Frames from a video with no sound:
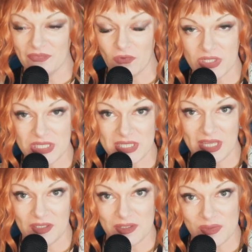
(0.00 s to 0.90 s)
fortune
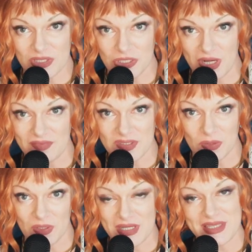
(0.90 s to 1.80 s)
tellers, witchcraft
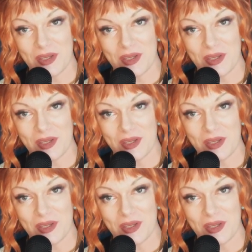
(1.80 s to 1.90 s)
stories.